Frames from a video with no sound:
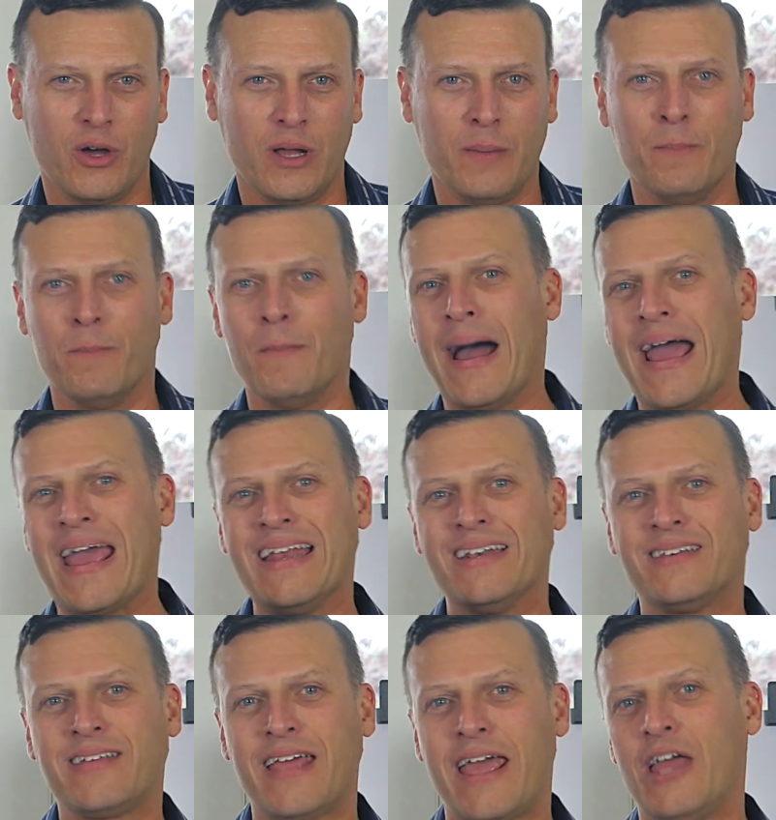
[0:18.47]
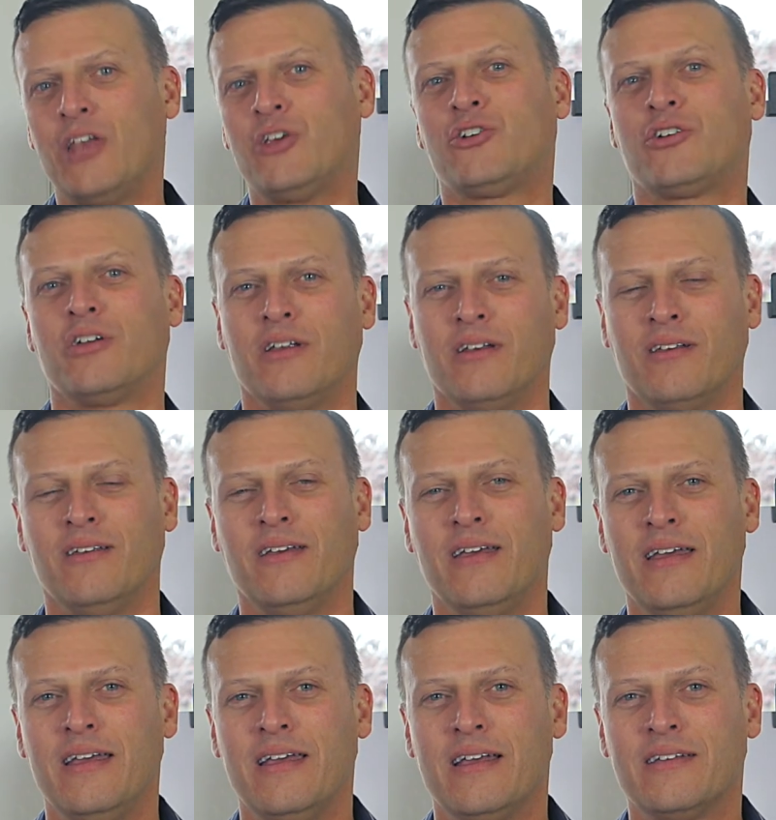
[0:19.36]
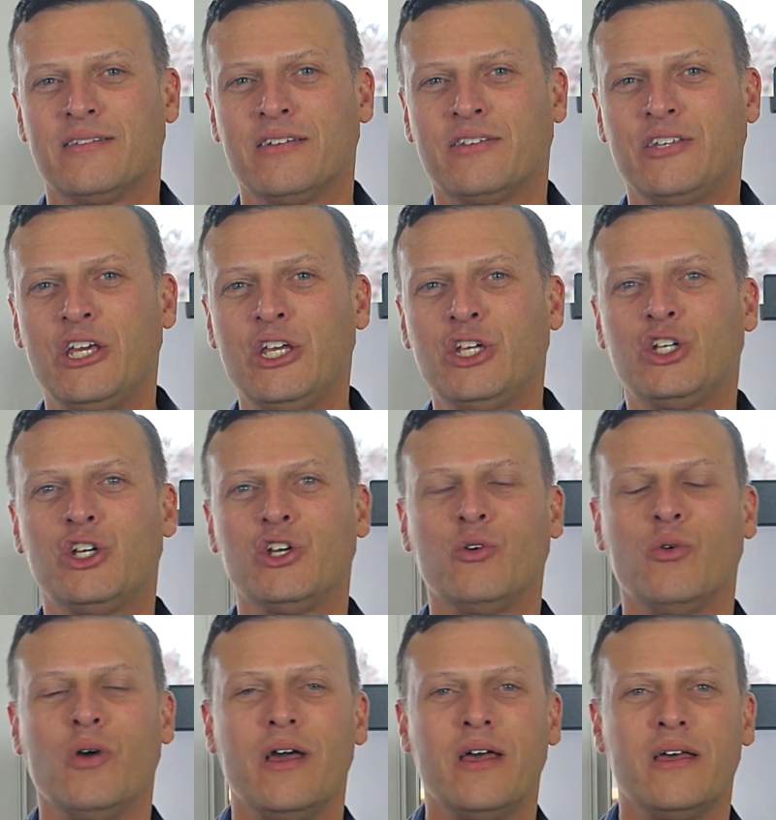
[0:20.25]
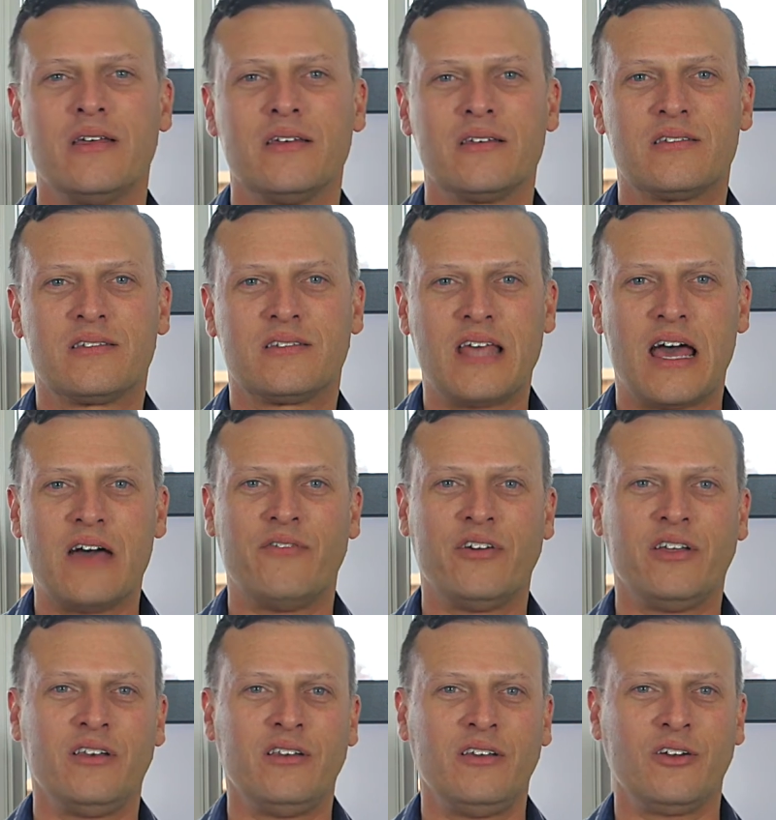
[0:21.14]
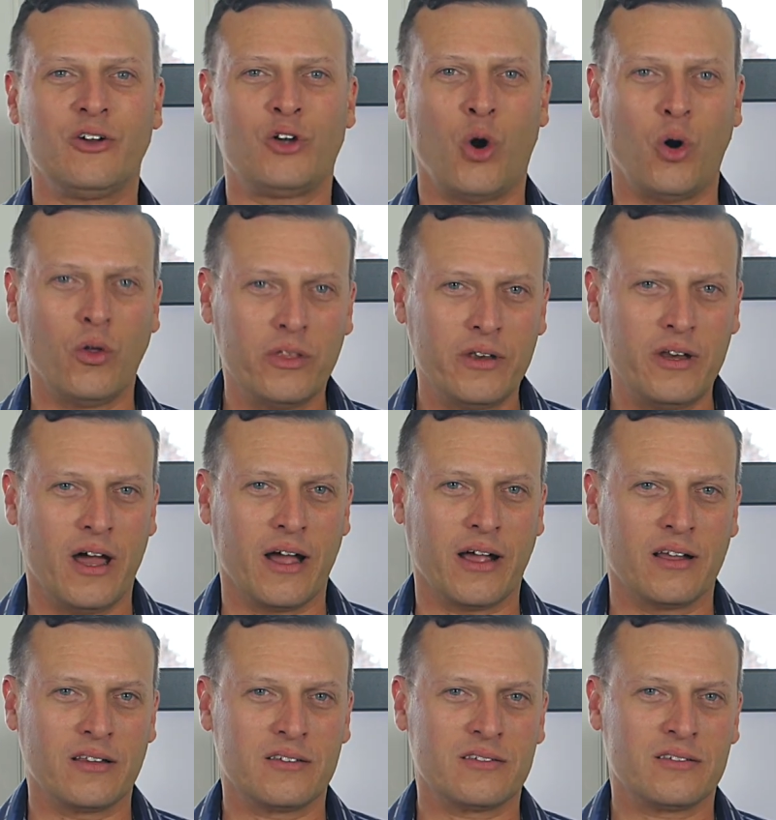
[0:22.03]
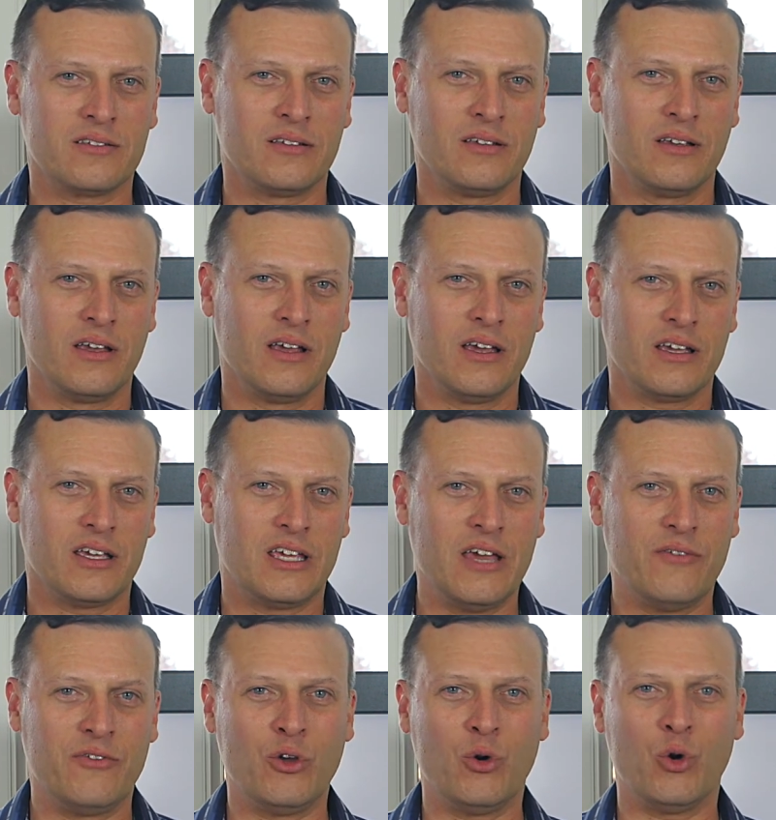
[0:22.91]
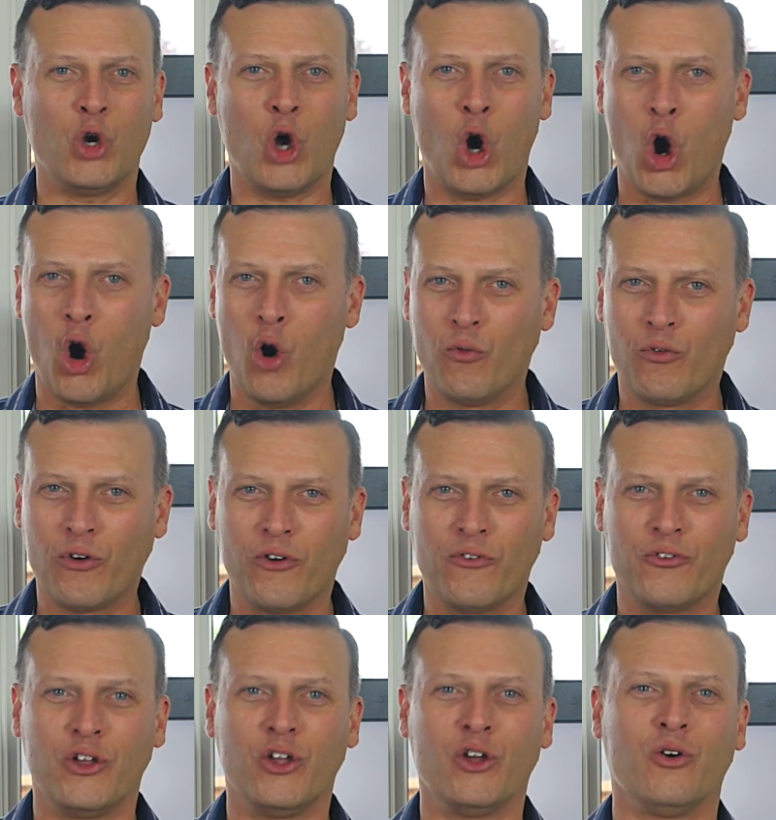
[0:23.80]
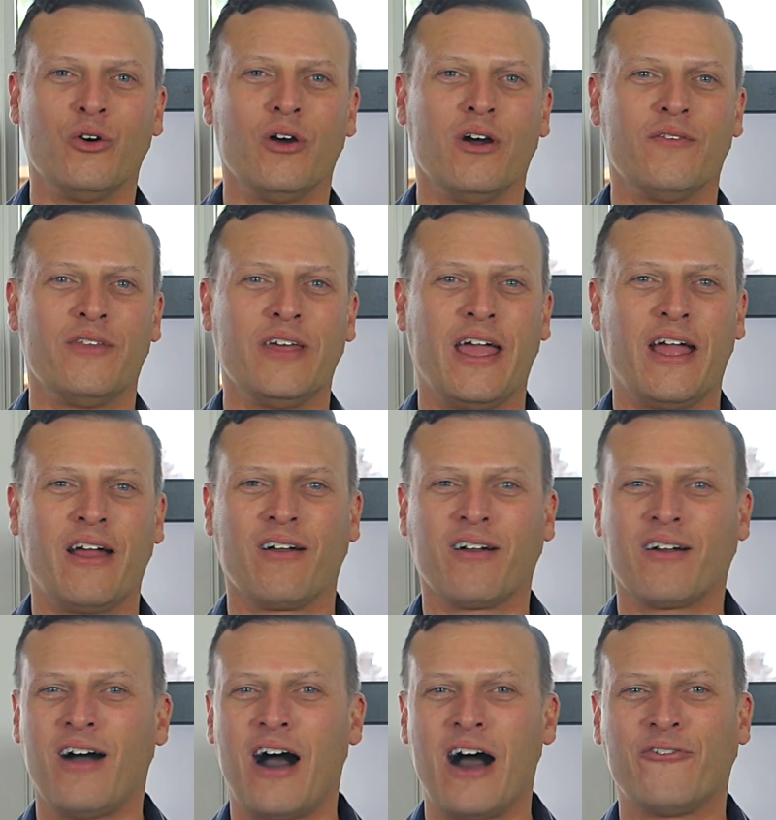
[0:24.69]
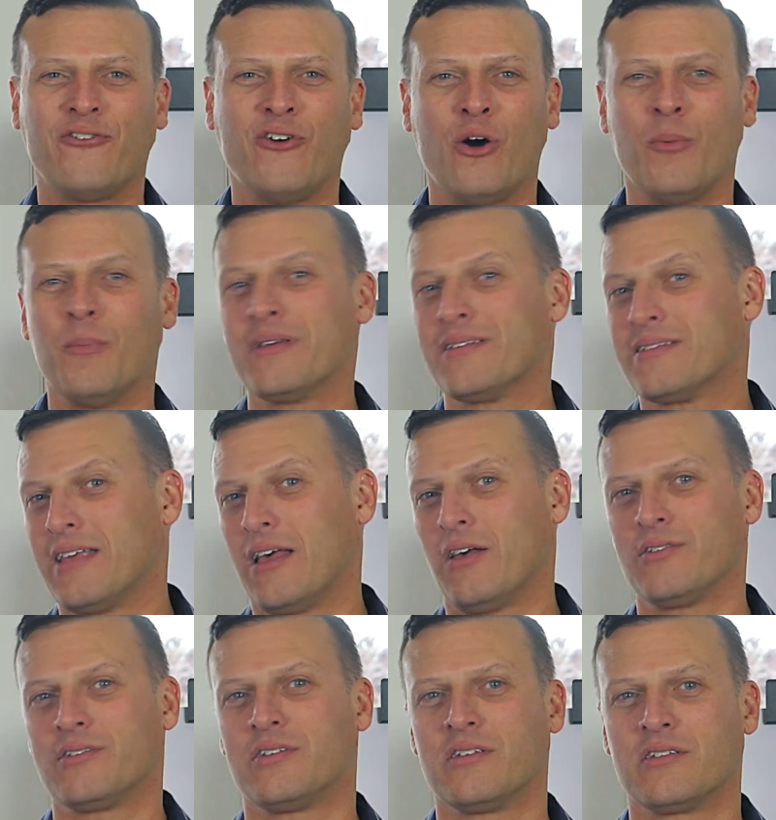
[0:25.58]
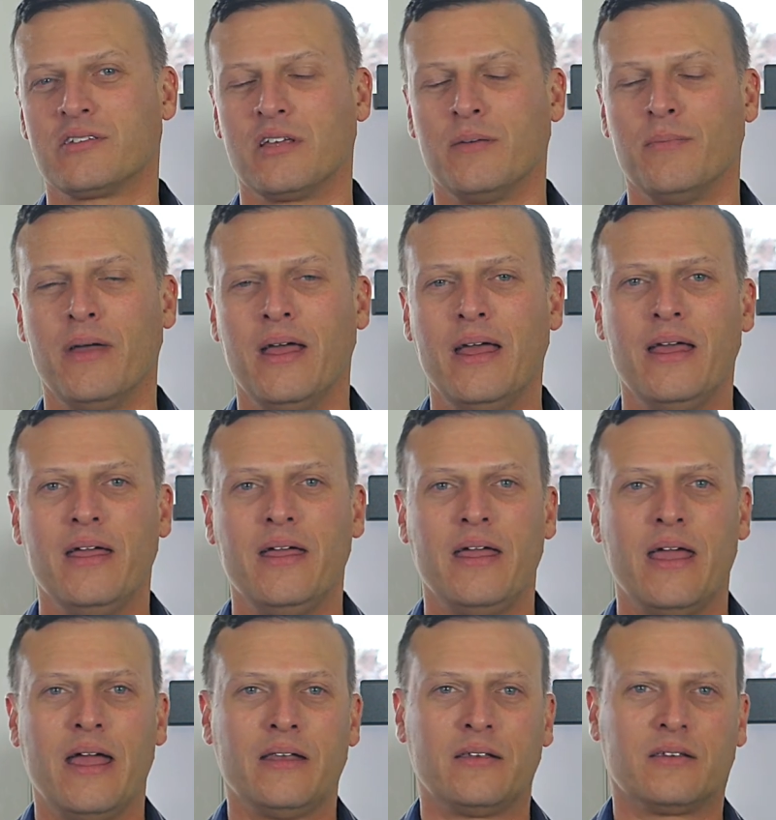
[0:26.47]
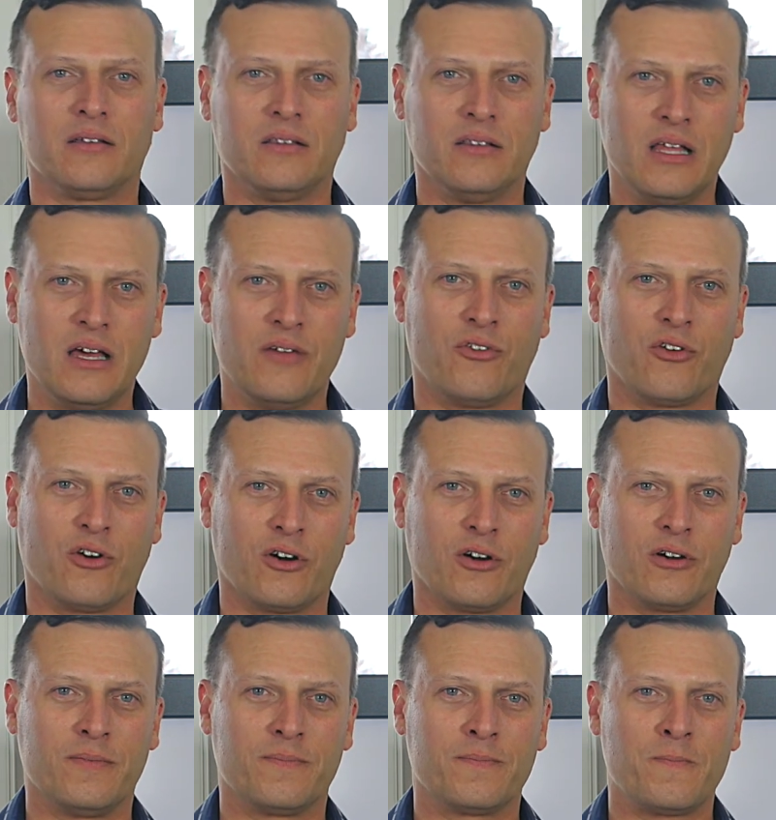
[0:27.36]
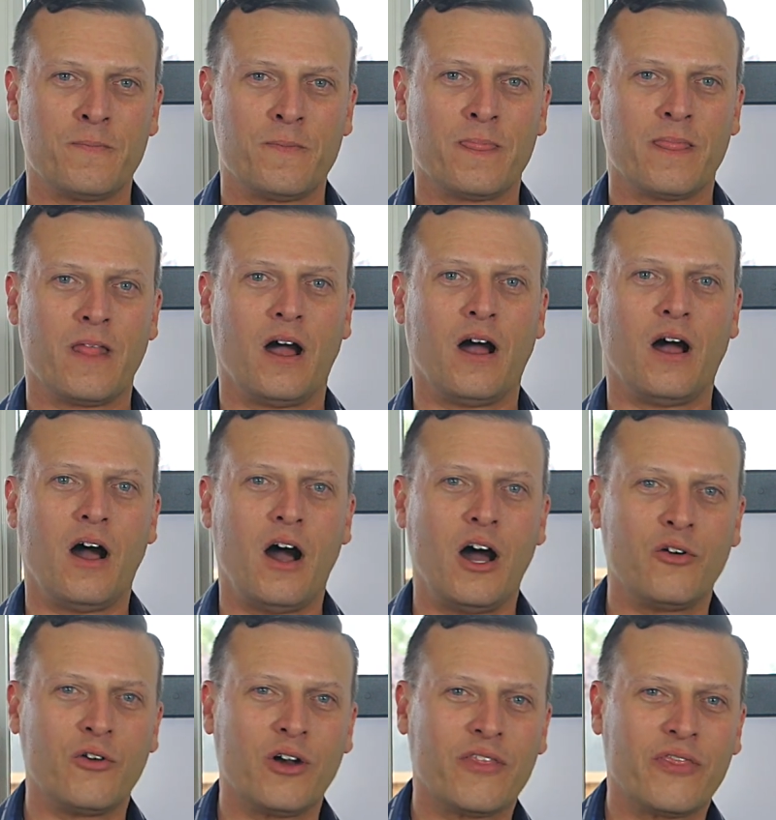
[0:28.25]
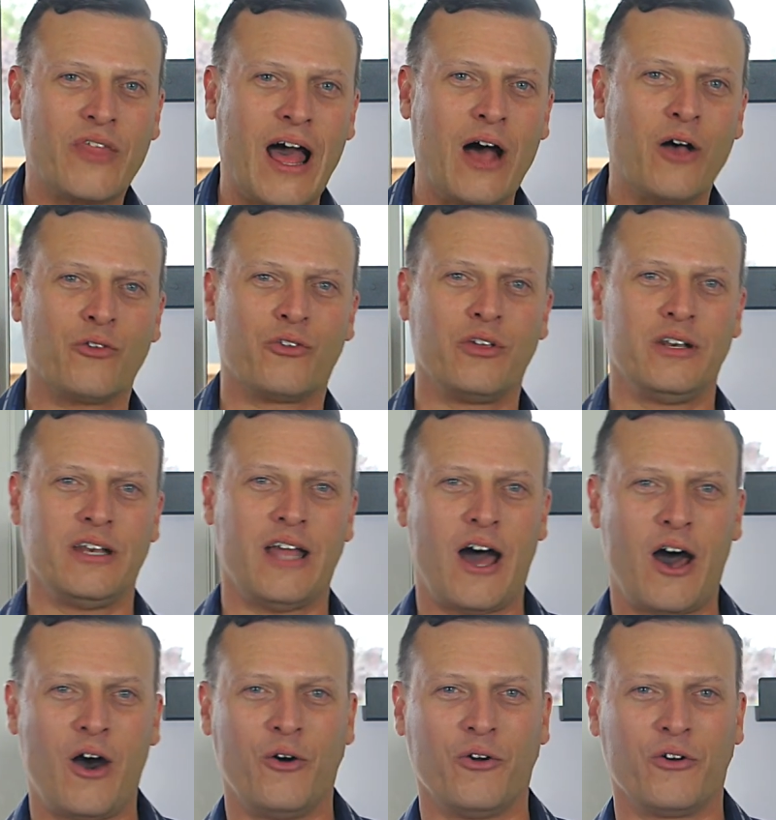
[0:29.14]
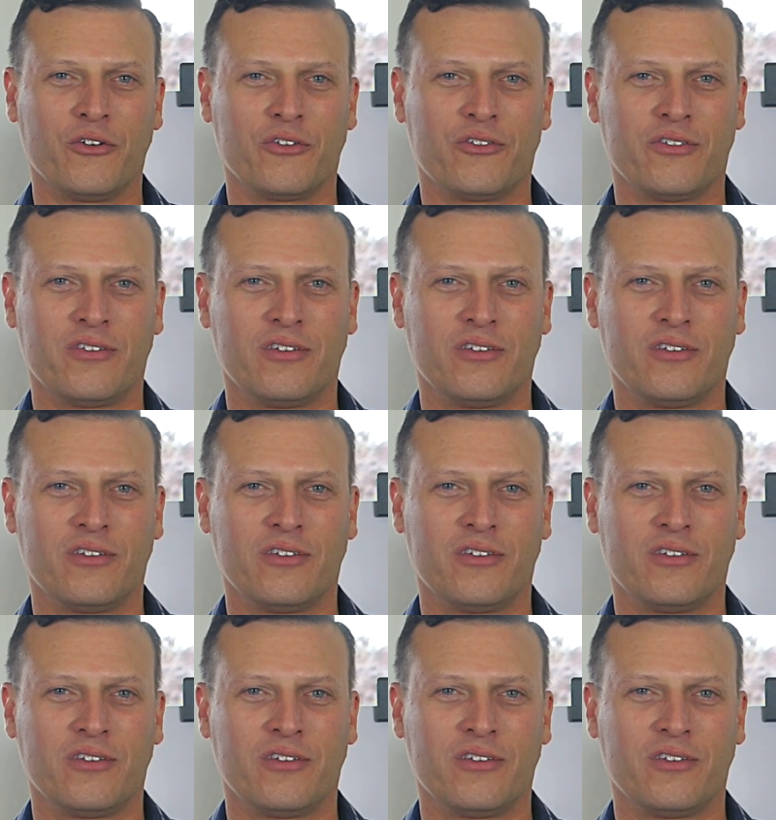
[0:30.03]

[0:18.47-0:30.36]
And my intention is to teach you 7 golden nuggets, give you an overview of the Eric Lofholm sales system, and deliver $100,000